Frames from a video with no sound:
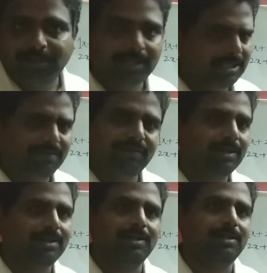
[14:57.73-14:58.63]
Nothing
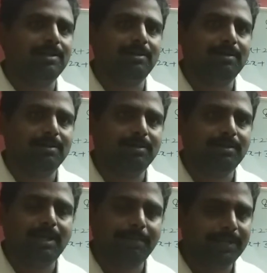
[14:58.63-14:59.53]
will
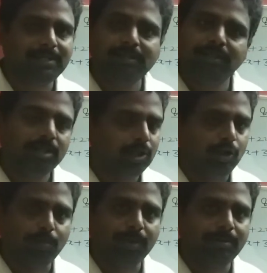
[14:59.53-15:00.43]
happen,
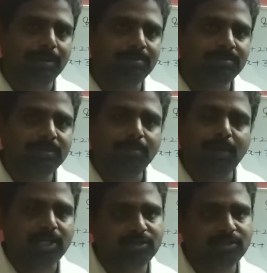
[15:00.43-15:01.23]
no problem, marks